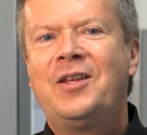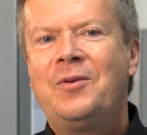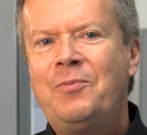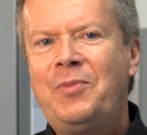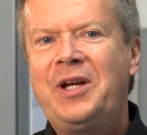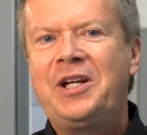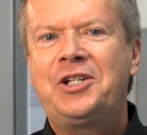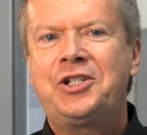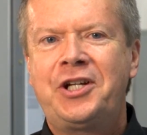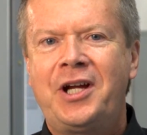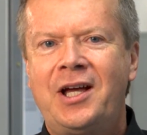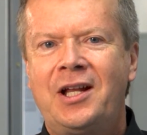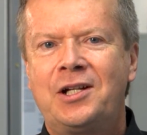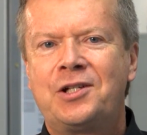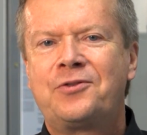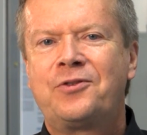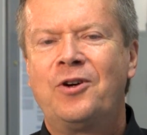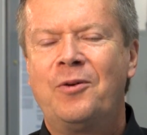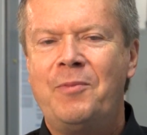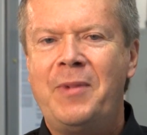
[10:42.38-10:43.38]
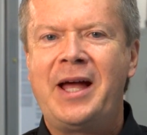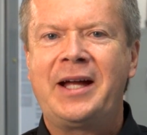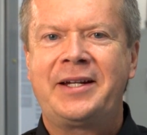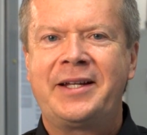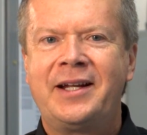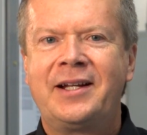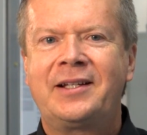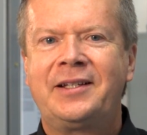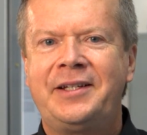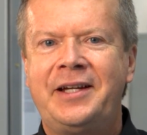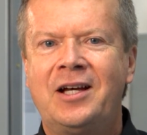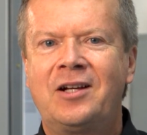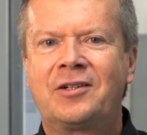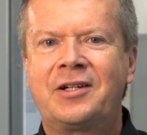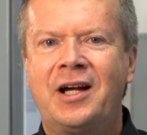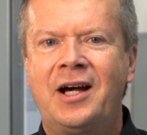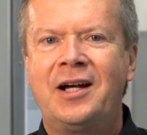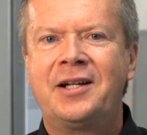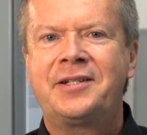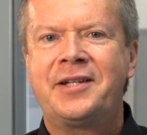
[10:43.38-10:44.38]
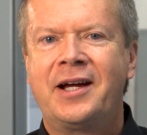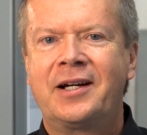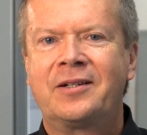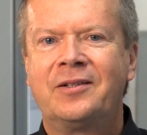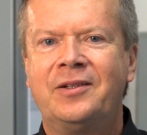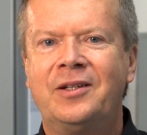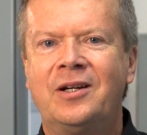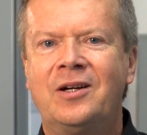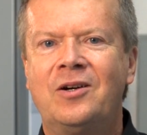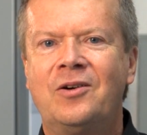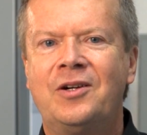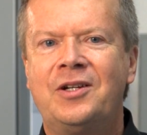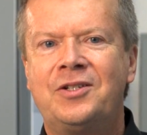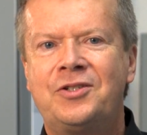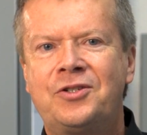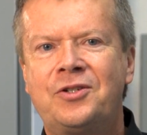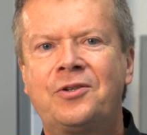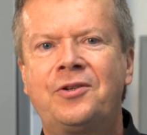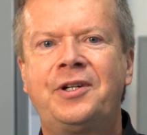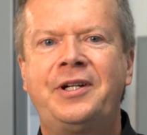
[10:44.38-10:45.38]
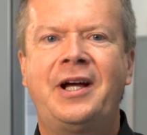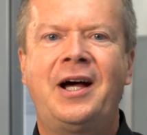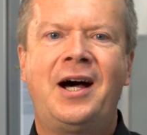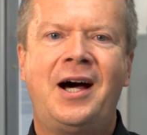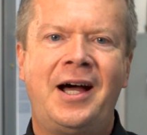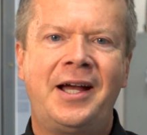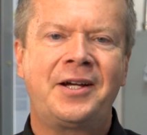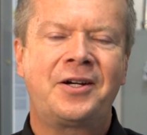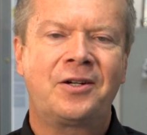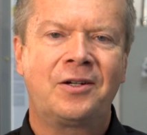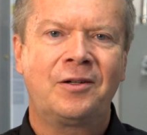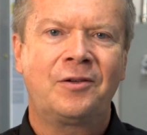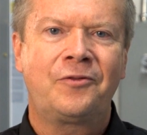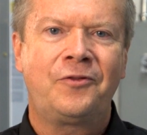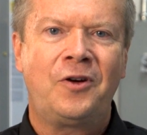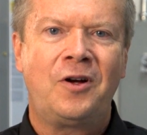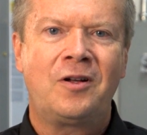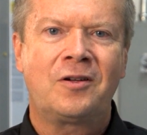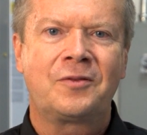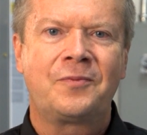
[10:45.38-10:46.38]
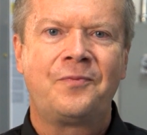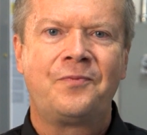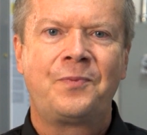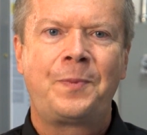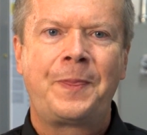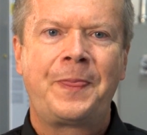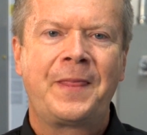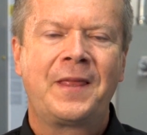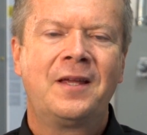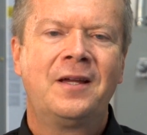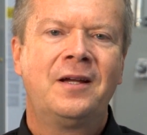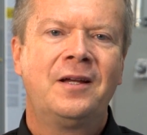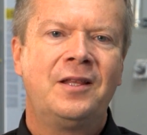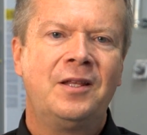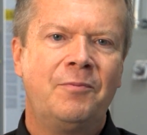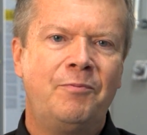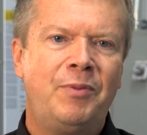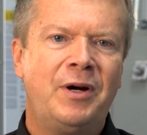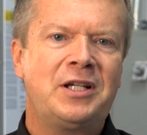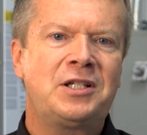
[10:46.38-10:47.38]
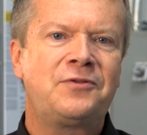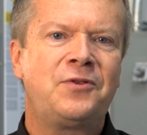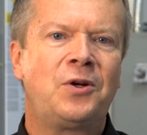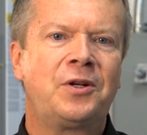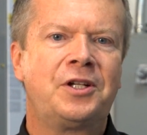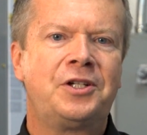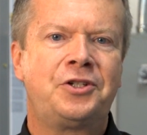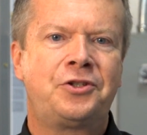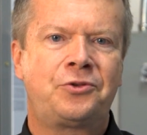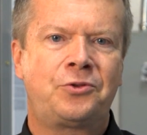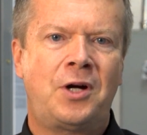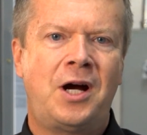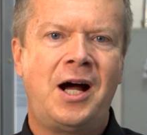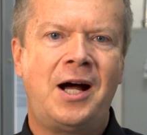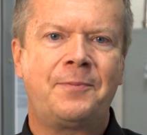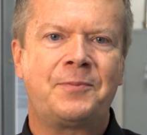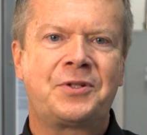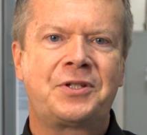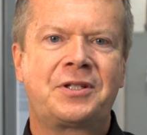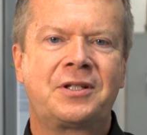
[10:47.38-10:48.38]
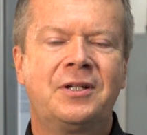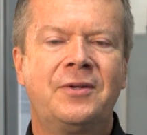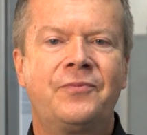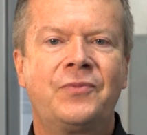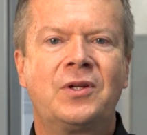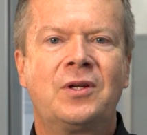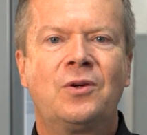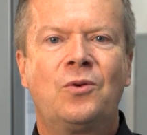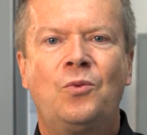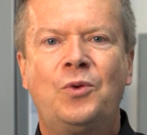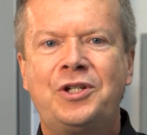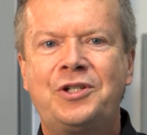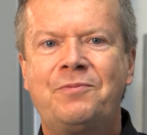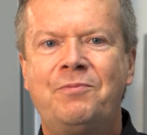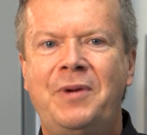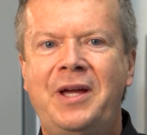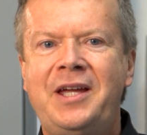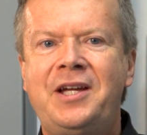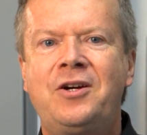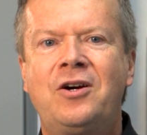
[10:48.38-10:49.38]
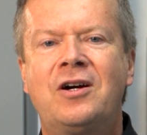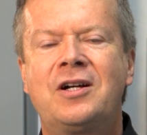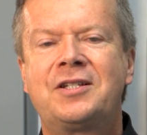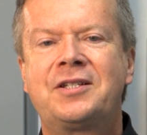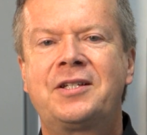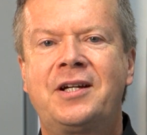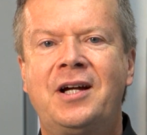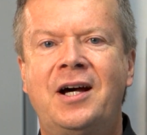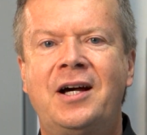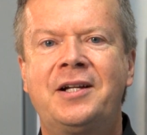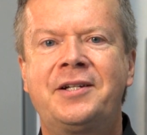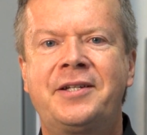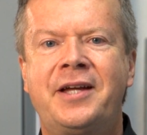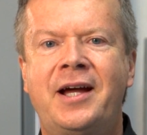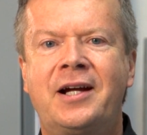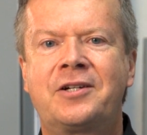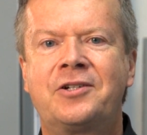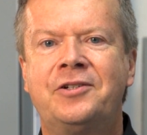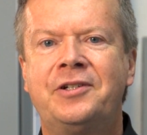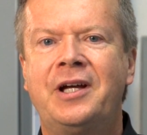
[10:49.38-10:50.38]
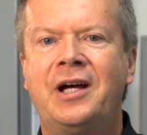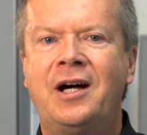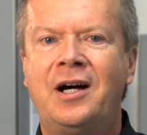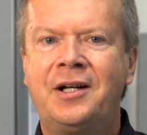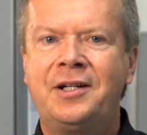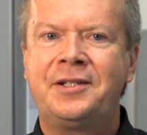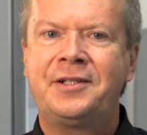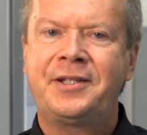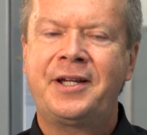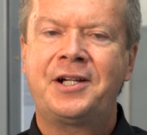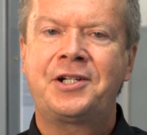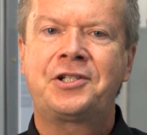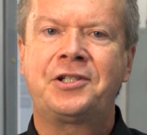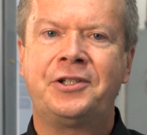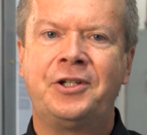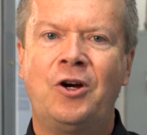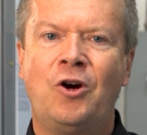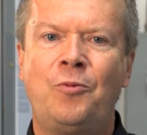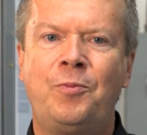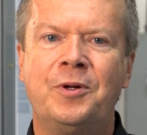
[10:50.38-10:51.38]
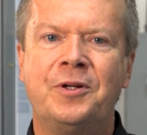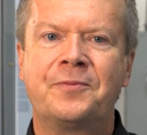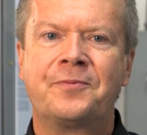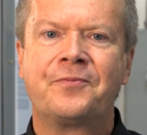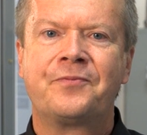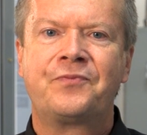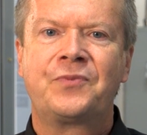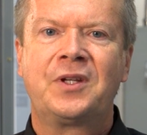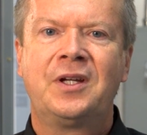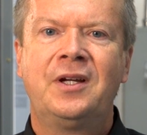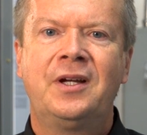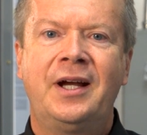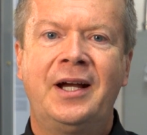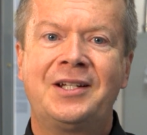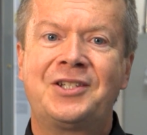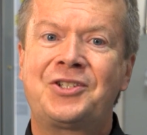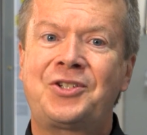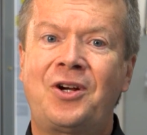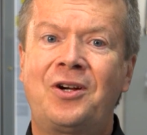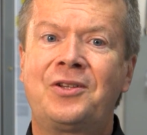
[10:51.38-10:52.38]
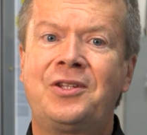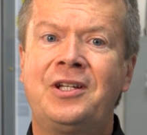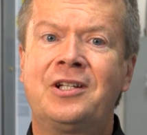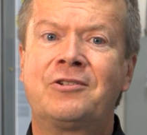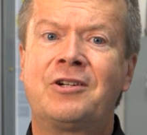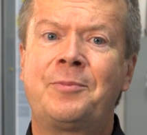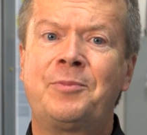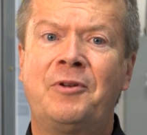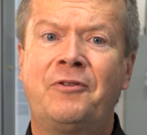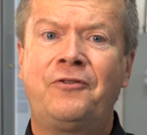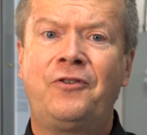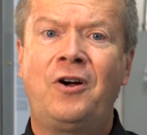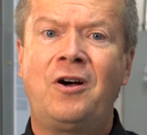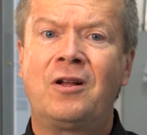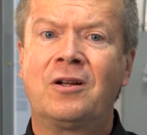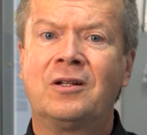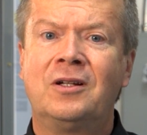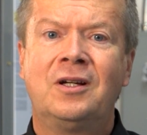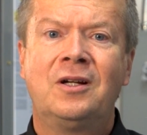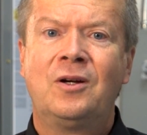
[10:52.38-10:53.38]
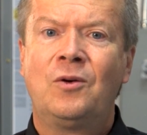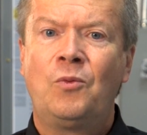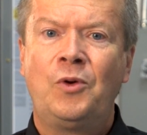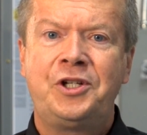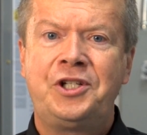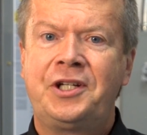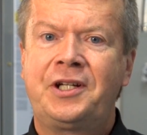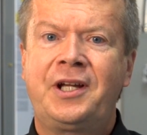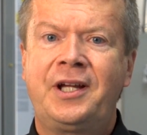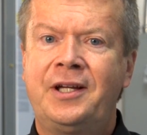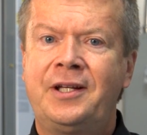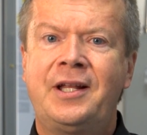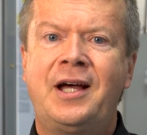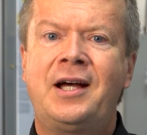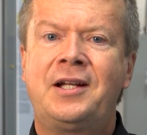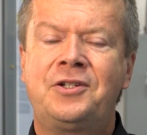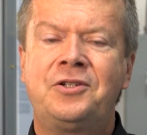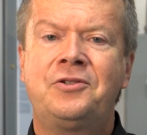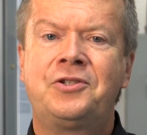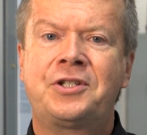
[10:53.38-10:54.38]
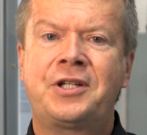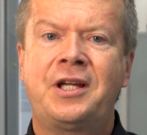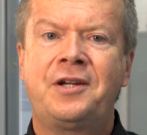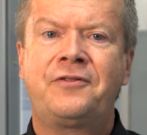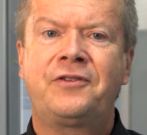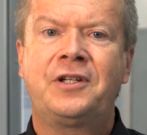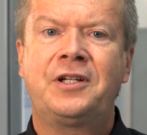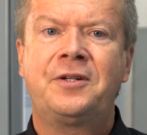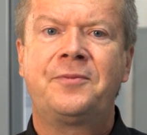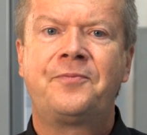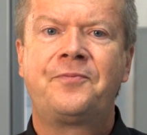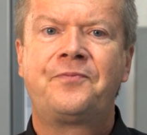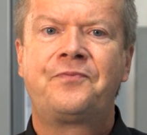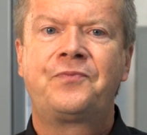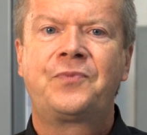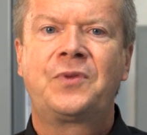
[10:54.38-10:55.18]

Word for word: The big challenge for a magnetically held contactor, though, is during a high current fault, the bus voltage drops, which may cause the contactor to unintentionally open and start the interrupt to fault, which it cannot do safely.